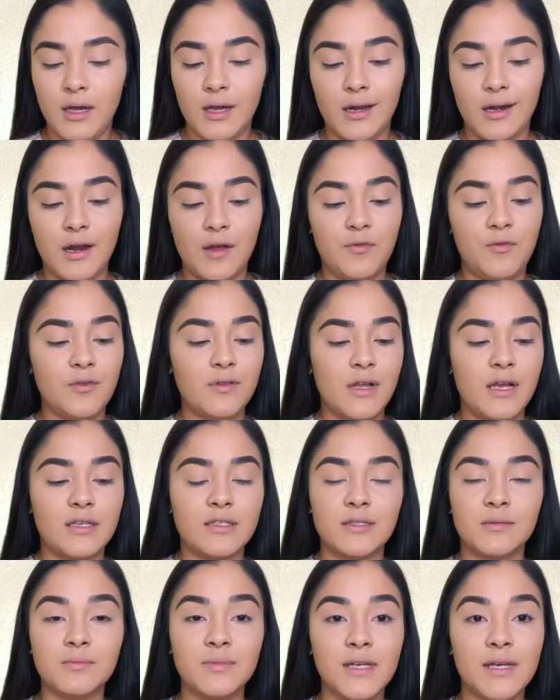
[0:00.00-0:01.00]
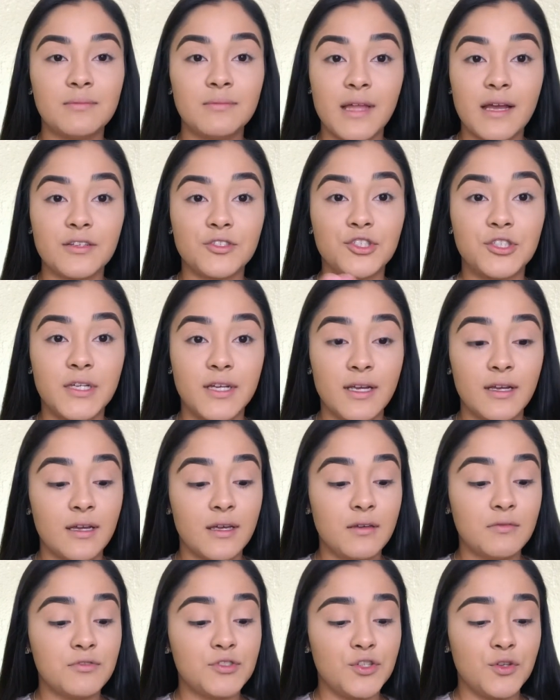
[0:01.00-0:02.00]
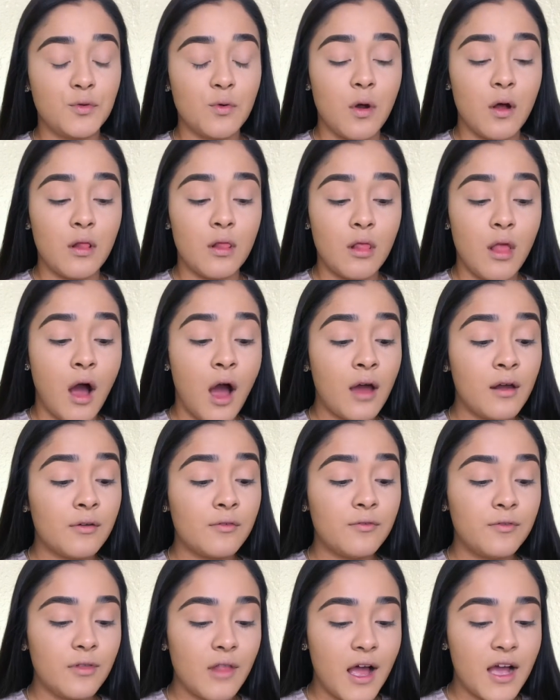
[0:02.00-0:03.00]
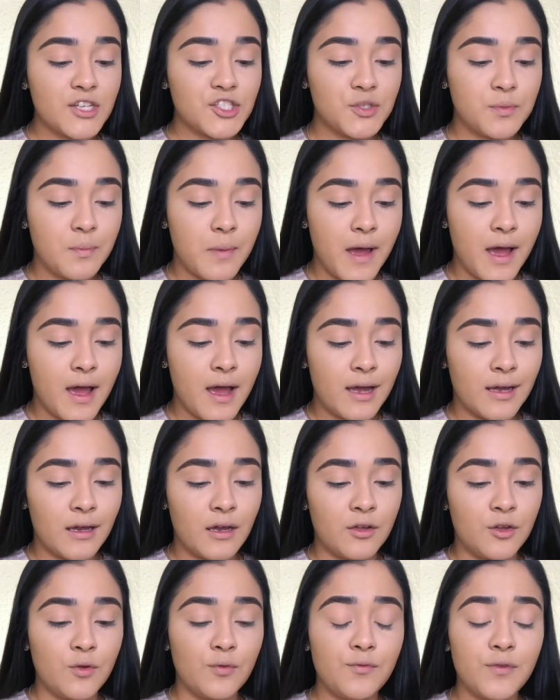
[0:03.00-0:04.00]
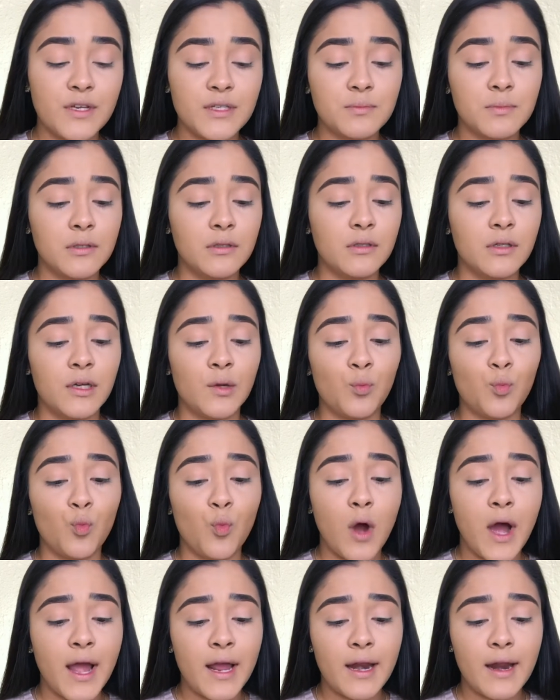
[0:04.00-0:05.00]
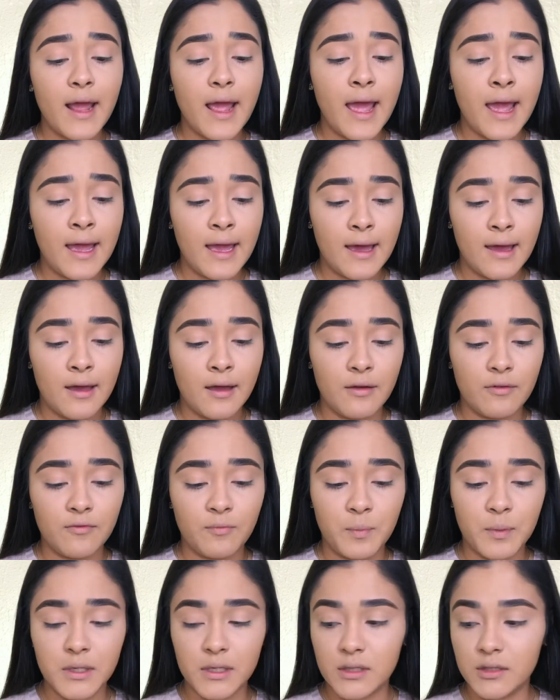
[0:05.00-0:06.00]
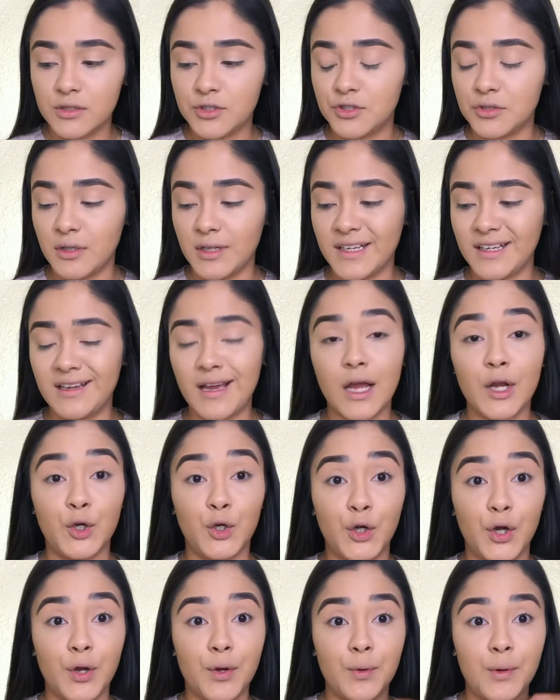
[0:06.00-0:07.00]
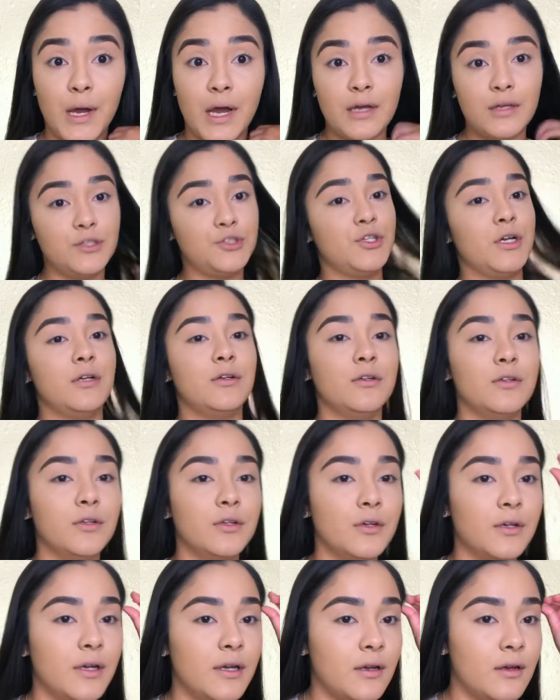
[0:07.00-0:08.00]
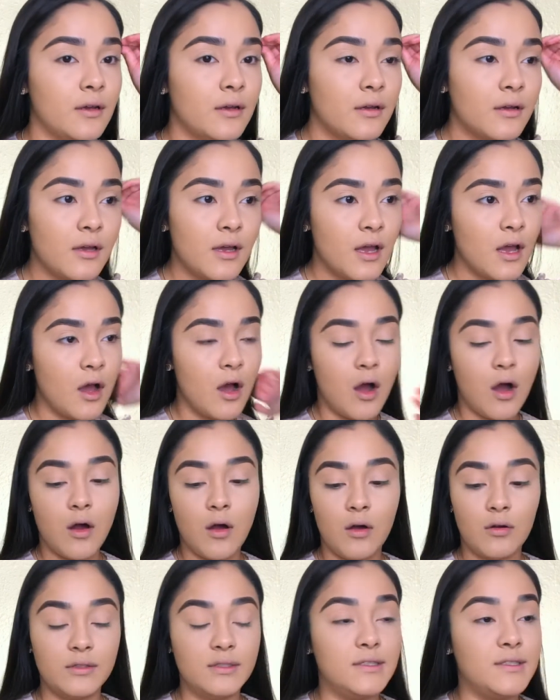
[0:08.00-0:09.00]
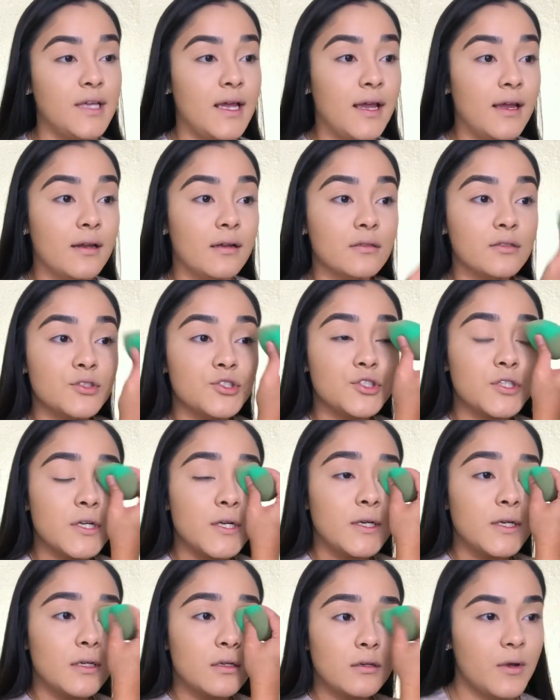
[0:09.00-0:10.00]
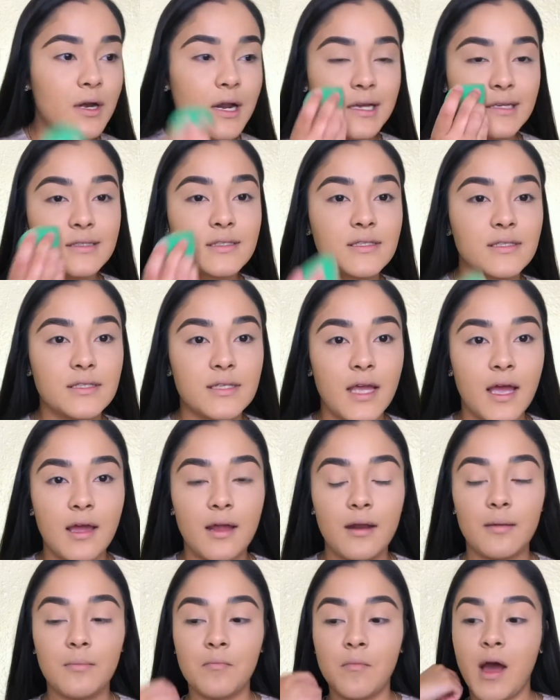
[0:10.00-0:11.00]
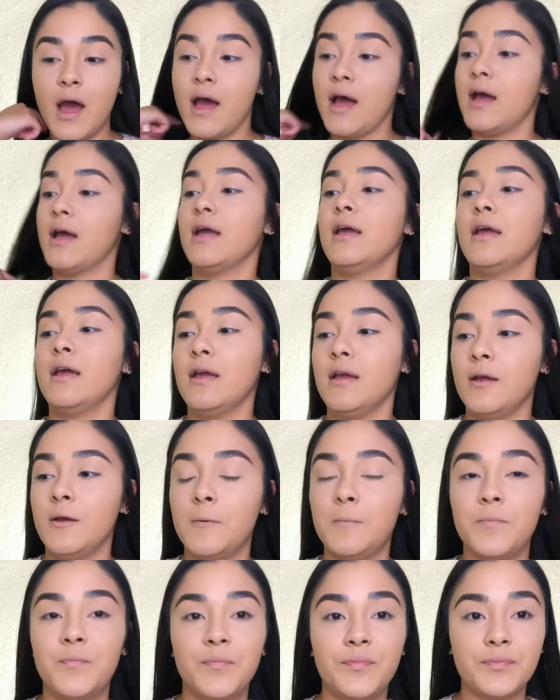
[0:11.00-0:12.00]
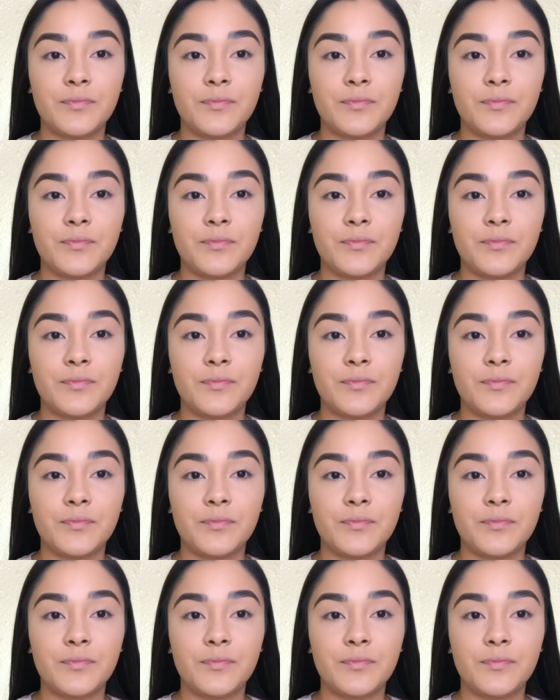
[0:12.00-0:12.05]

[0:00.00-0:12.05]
And I feel like sometimes that shit gives you a lot of flashback and your face be looking white AF, bitch. Like, no, I ain't trying to look all dead and shit. When I set my